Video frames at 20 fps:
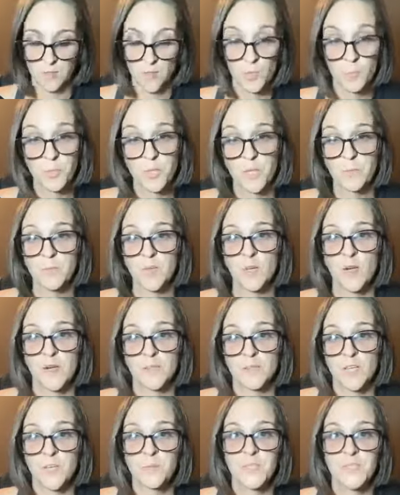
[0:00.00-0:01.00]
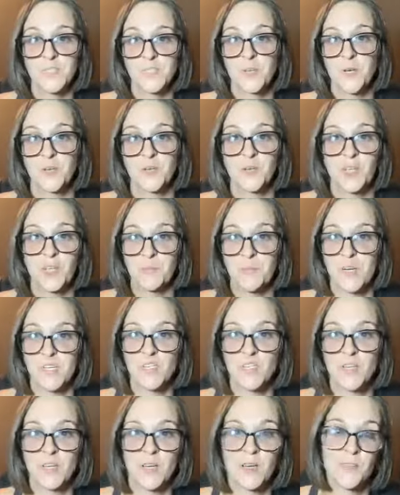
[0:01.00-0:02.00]
I don't blame you guys. I'd be scared to get my
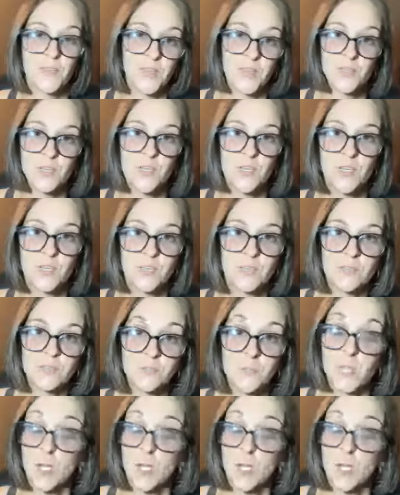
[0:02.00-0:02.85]
shit out there, too.